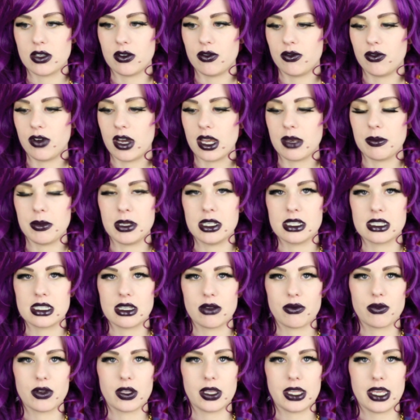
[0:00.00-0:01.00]
of vitamins
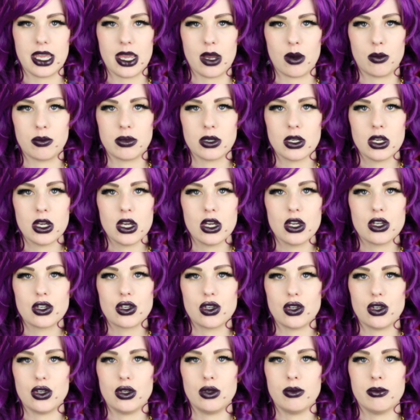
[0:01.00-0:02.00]
that really help
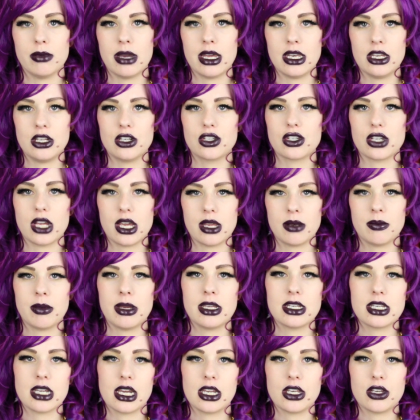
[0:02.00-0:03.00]
to manage and
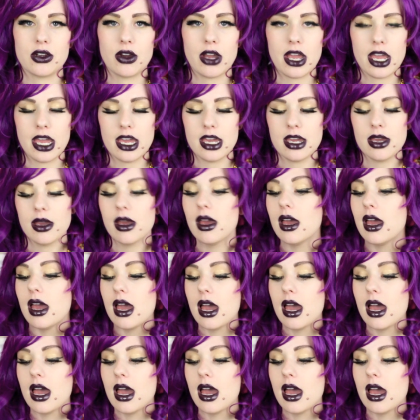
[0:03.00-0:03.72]
maintain your hair.